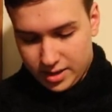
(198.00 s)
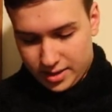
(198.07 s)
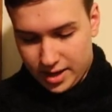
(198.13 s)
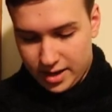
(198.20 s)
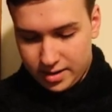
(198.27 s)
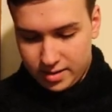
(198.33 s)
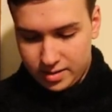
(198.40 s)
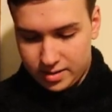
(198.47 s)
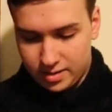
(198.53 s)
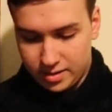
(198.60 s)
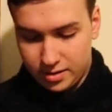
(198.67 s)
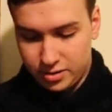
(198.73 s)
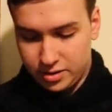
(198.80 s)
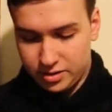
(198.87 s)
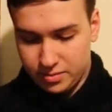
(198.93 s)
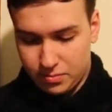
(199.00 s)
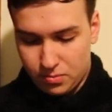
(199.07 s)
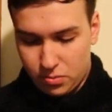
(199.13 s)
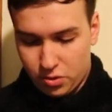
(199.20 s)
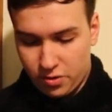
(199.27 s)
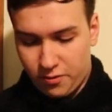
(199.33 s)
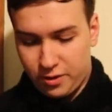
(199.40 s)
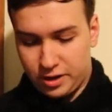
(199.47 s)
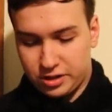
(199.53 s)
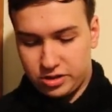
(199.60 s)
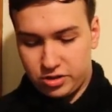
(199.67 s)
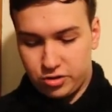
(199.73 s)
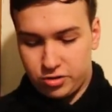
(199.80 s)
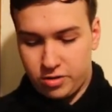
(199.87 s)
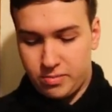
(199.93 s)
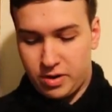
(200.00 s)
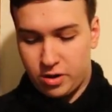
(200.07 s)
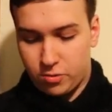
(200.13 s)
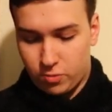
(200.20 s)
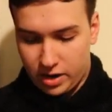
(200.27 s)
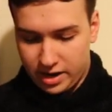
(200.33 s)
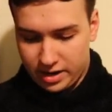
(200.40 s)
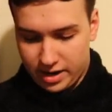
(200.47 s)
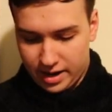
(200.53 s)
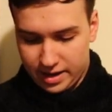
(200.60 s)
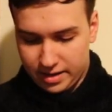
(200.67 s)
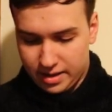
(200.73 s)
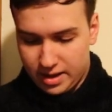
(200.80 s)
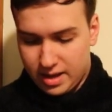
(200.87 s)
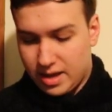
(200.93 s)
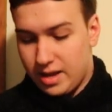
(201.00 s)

Then there is Morpheus, Dream Mirror White Knight.